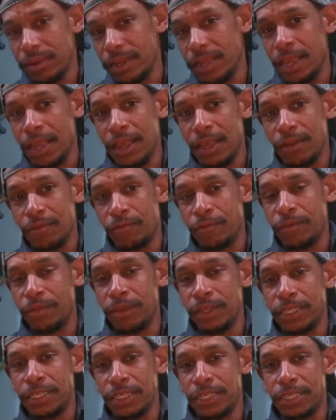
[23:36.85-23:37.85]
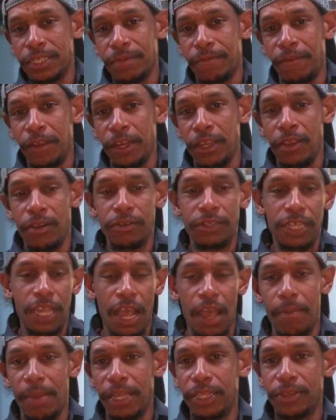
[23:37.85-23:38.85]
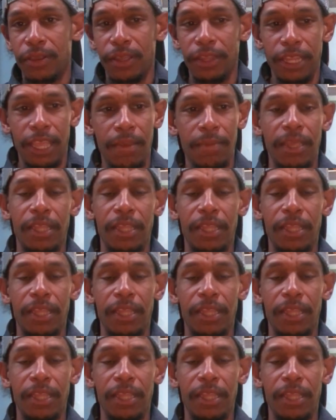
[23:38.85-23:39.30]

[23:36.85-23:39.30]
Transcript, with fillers: uh, listen to some videos, comment on them.